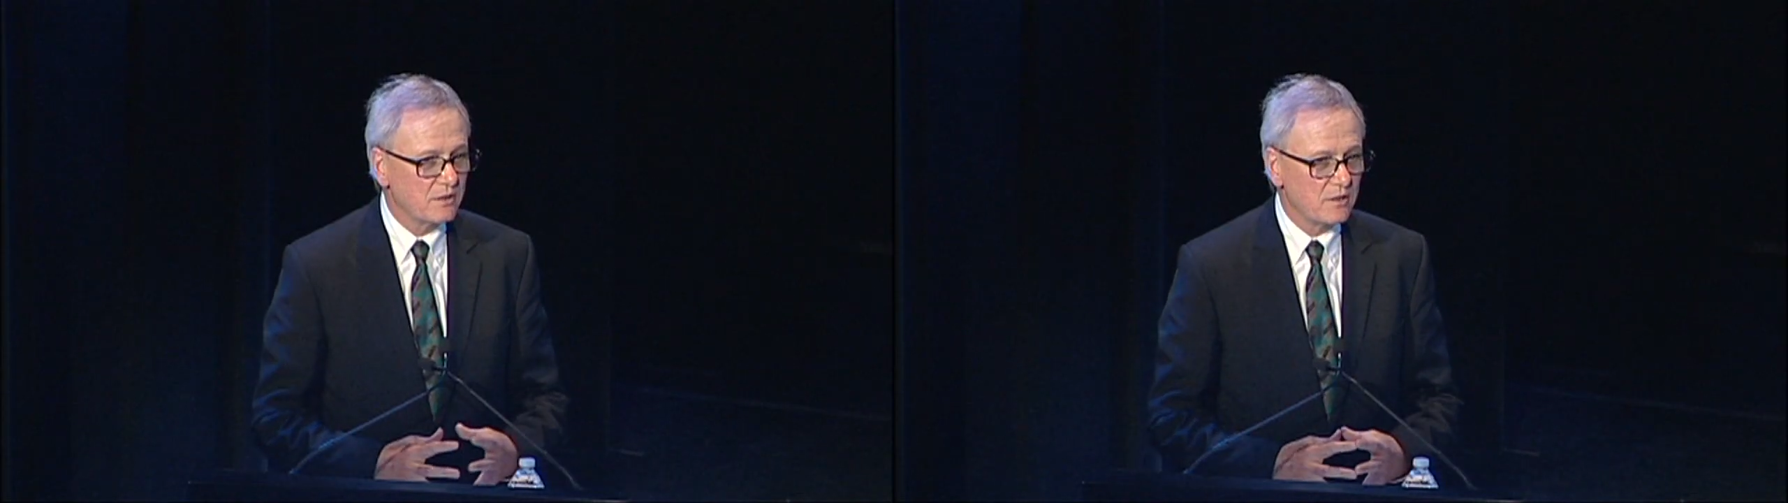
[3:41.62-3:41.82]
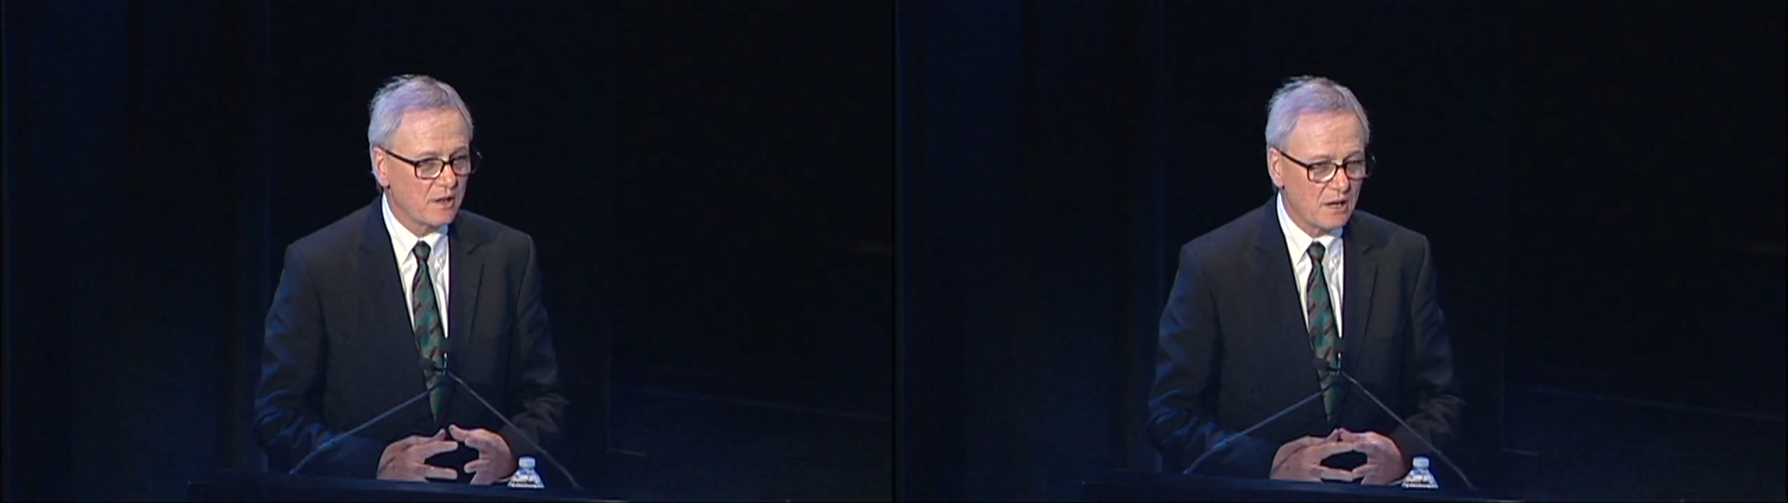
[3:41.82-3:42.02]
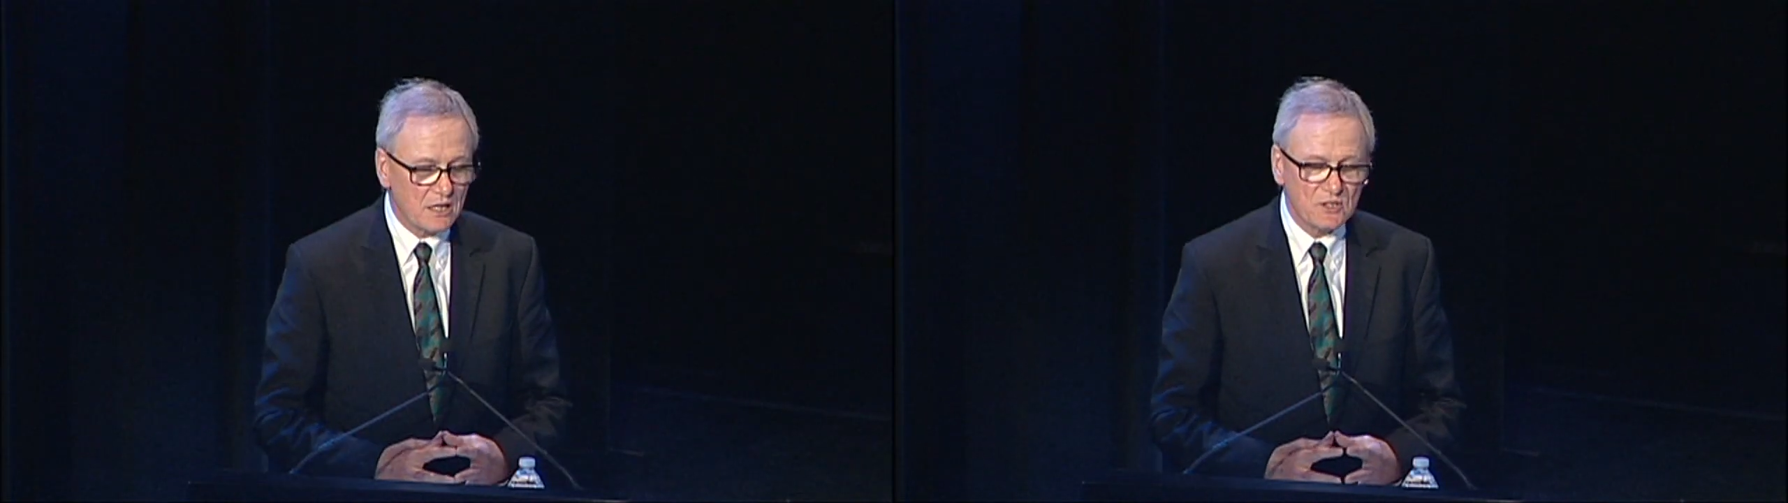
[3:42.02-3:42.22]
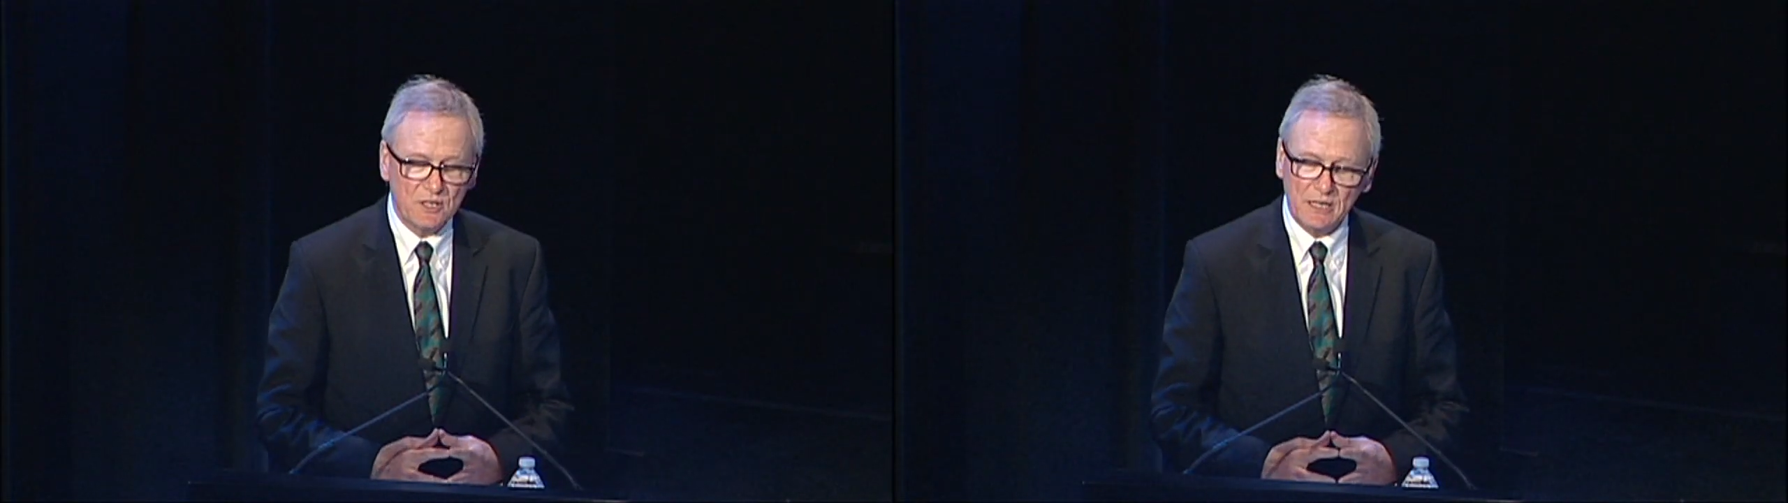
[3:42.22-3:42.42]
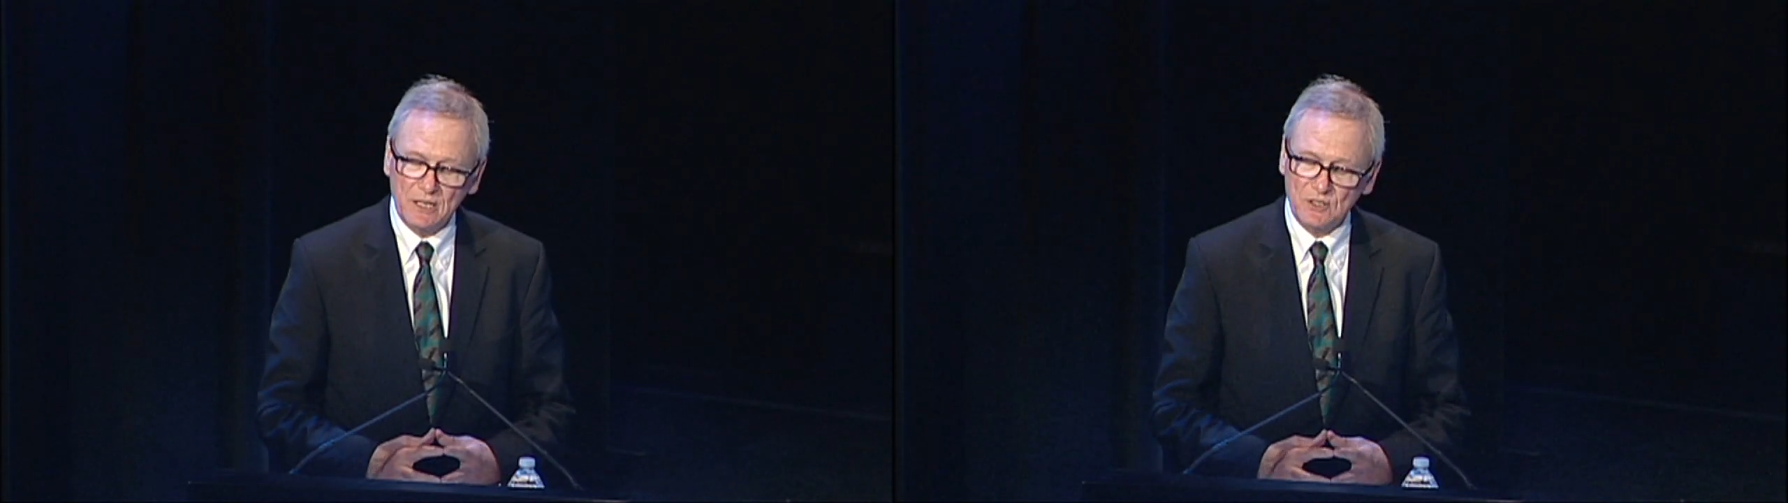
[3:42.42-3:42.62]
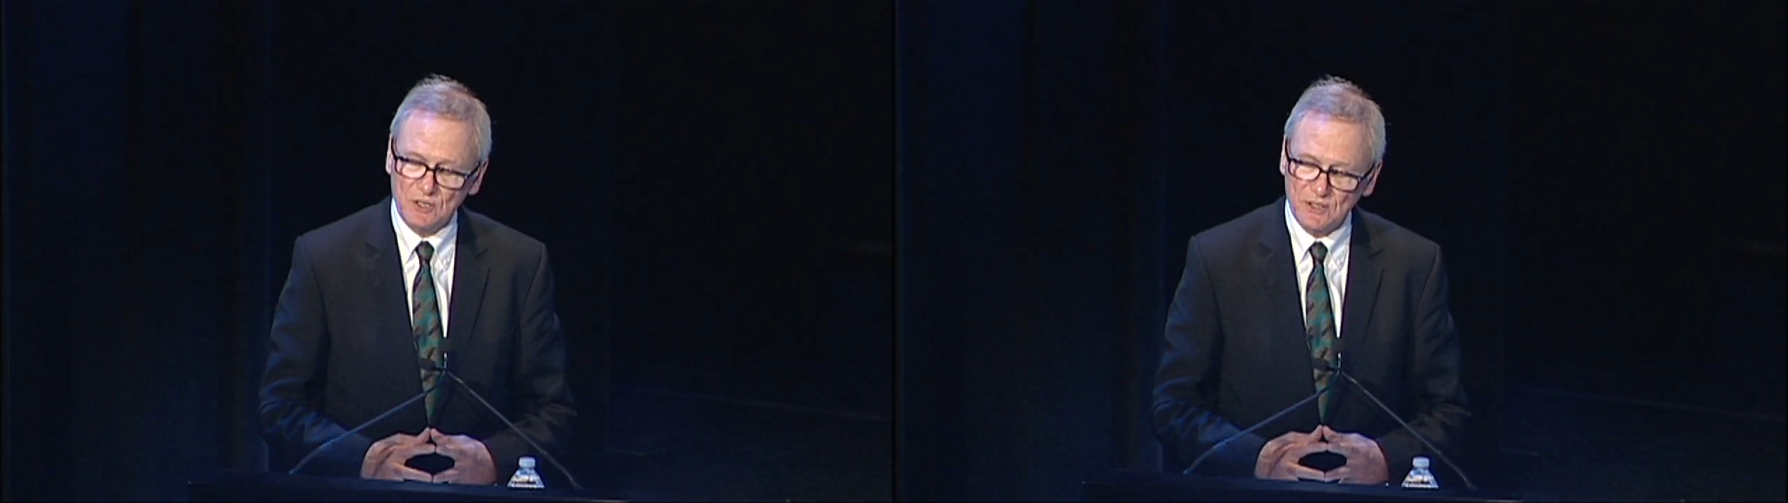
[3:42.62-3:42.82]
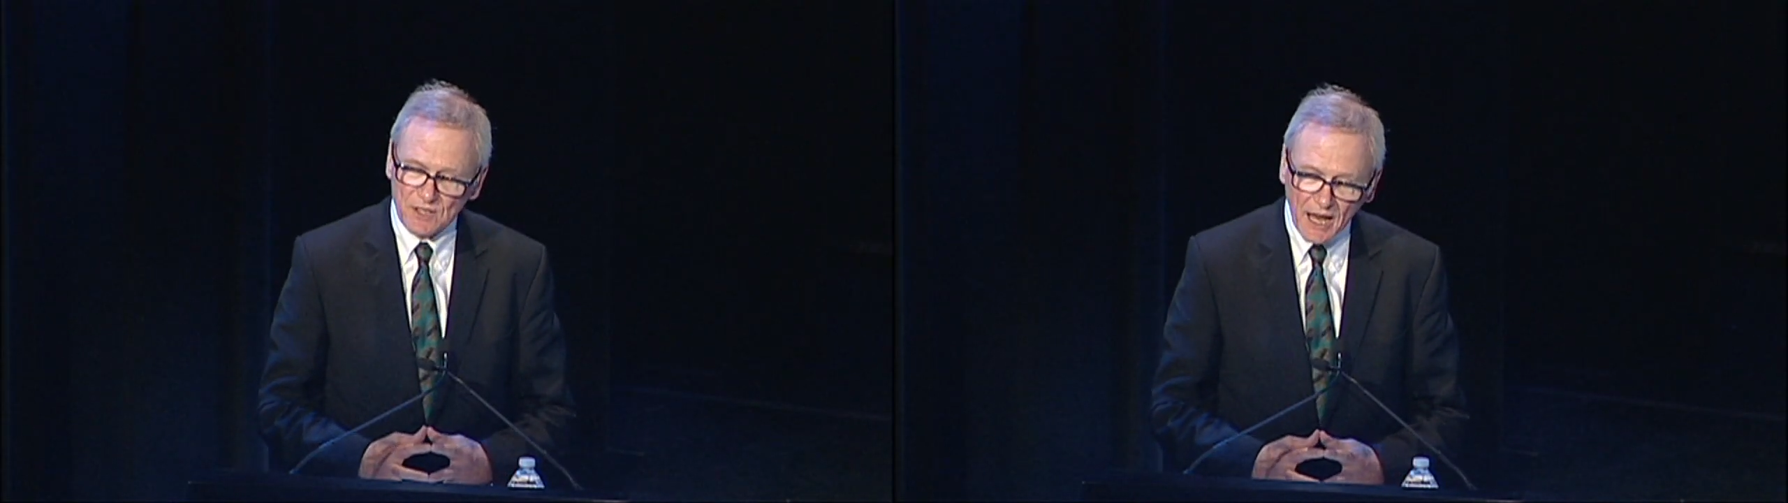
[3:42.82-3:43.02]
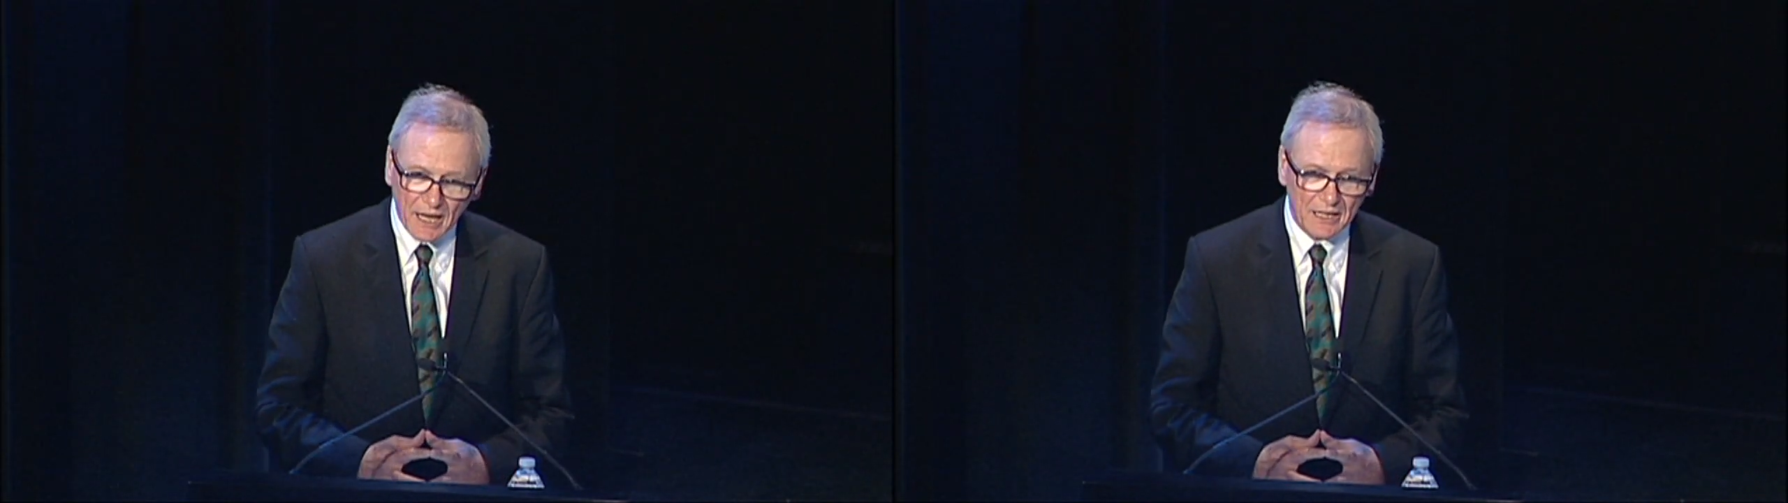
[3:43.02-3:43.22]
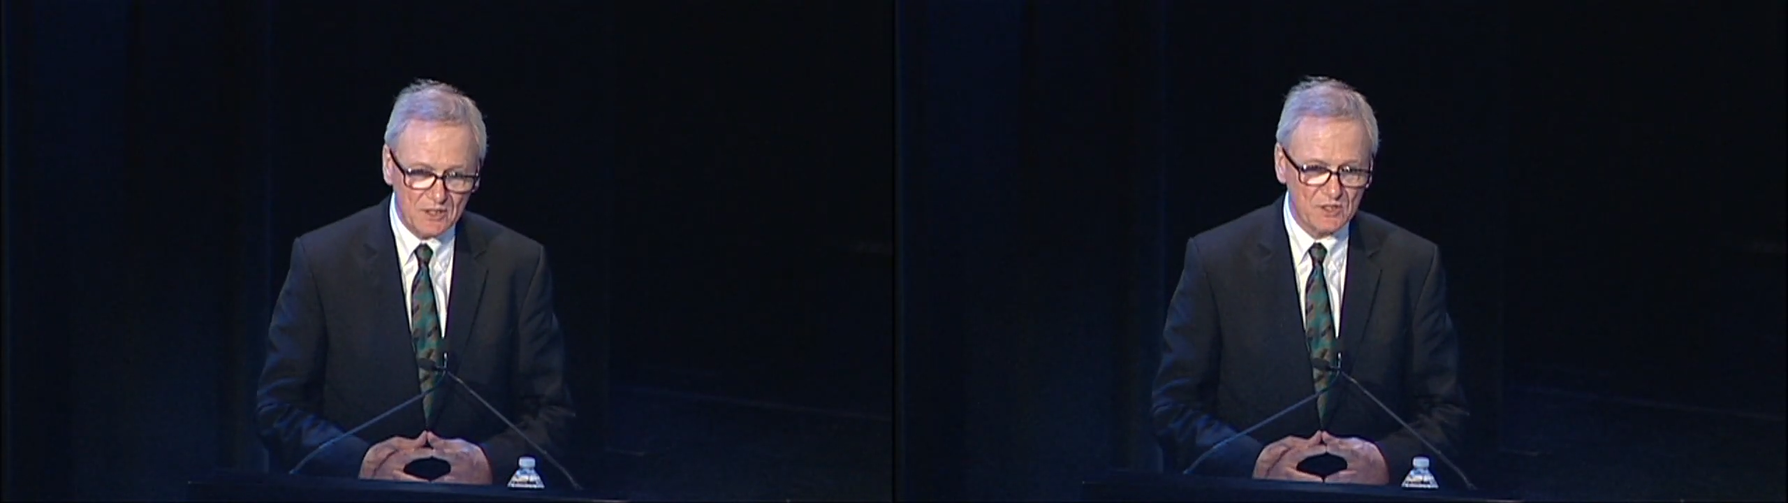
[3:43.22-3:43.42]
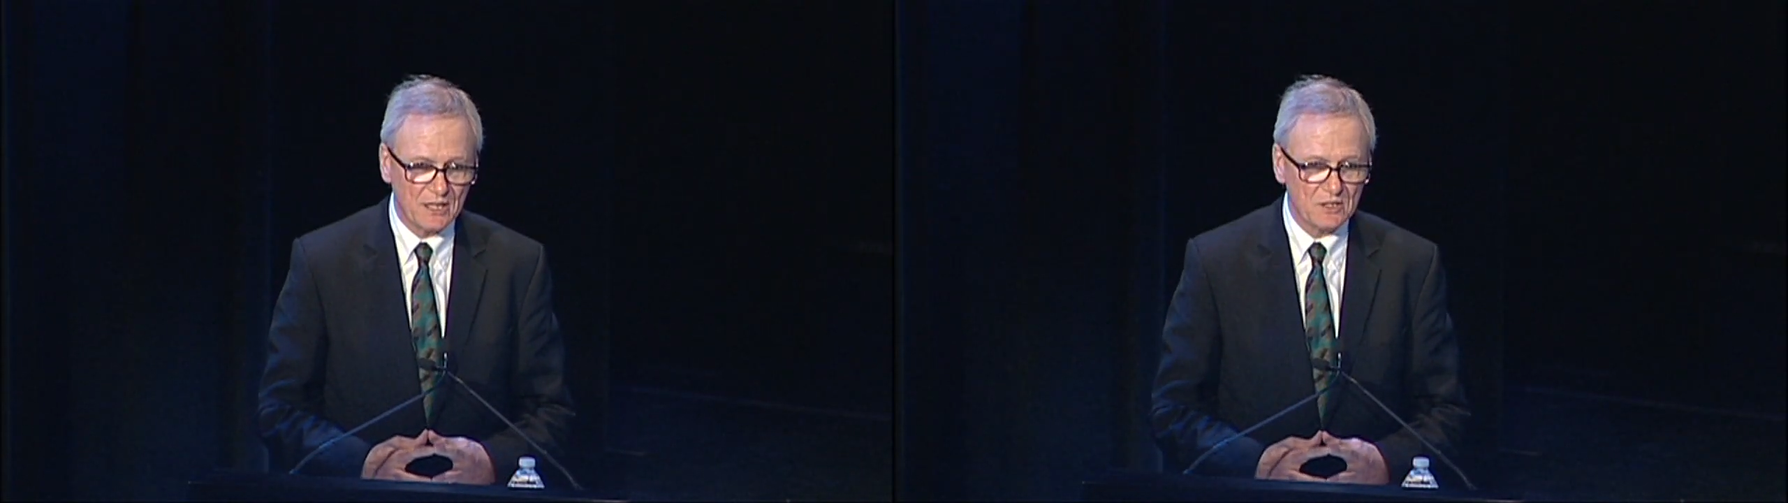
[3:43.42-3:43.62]
The, the, last thing is to say
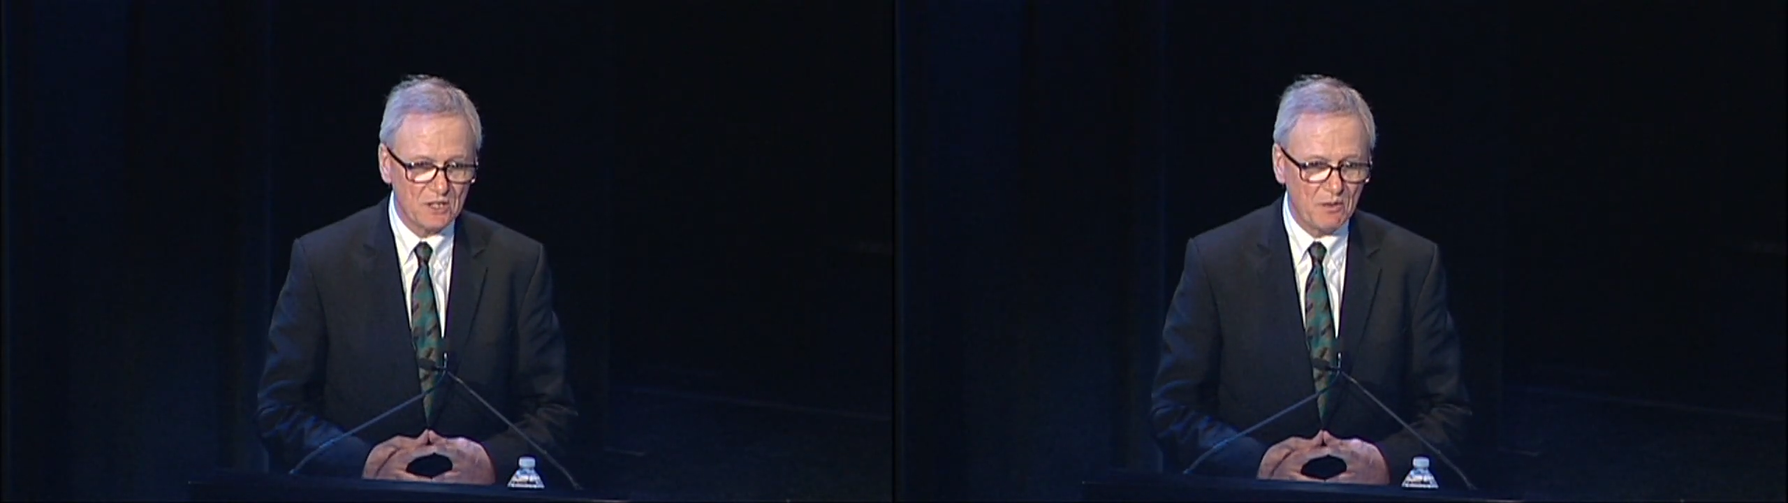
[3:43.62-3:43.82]
is that.